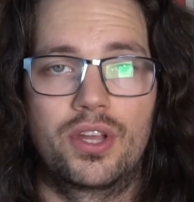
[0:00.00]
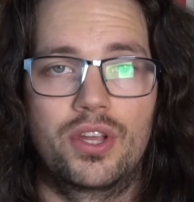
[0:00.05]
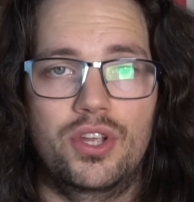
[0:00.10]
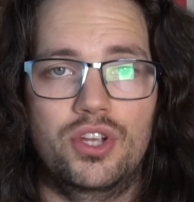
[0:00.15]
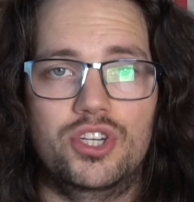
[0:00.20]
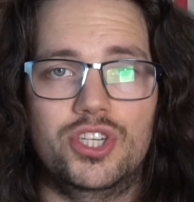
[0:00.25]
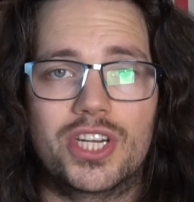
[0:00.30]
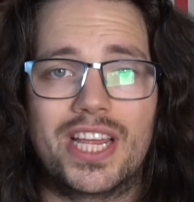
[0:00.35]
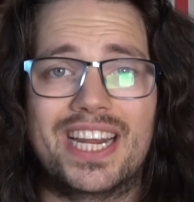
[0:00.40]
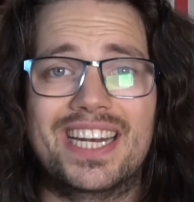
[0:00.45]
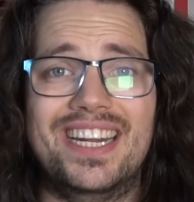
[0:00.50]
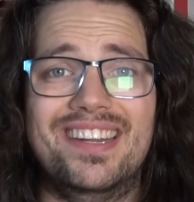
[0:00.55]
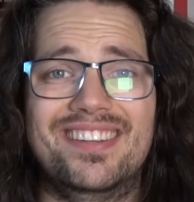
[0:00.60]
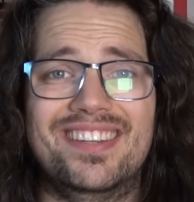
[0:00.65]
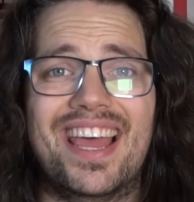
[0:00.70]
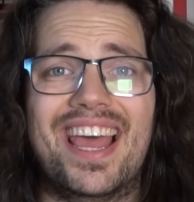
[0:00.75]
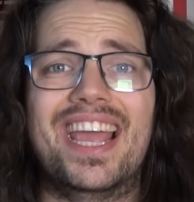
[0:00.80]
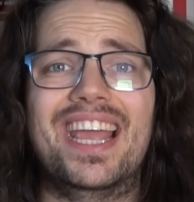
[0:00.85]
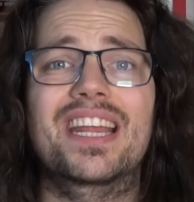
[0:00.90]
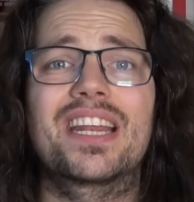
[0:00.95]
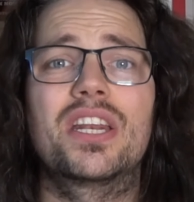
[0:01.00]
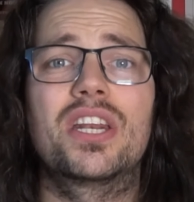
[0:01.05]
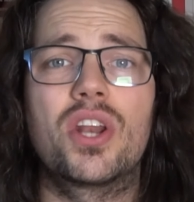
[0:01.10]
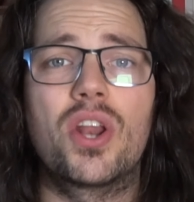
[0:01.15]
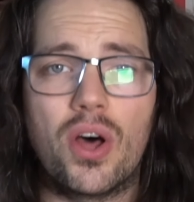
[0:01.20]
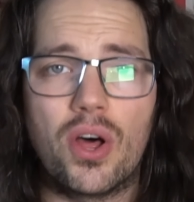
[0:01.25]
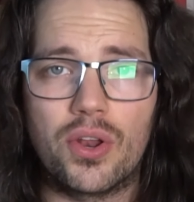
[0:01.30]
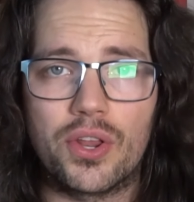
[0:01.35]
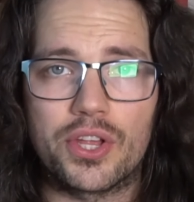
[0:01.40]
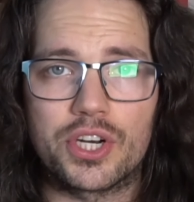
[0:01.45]
You should at least
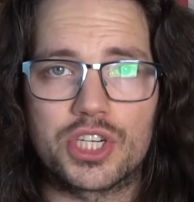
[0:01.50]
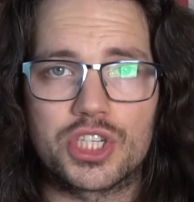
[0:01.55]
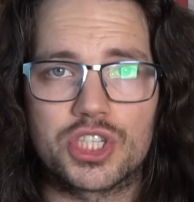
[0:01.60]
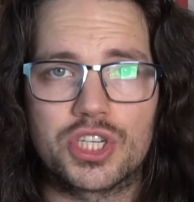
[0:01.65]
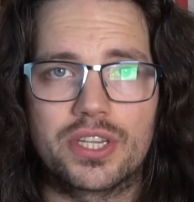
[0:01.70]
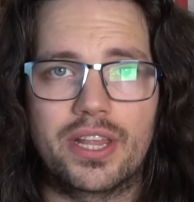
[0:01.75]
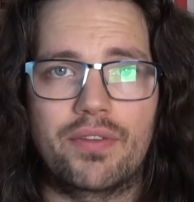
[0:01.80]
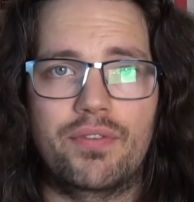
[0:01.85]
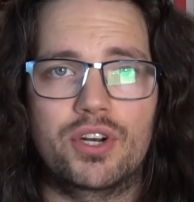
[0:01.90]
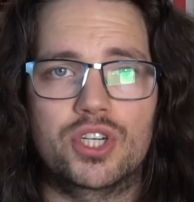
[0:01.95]
acknowledge that we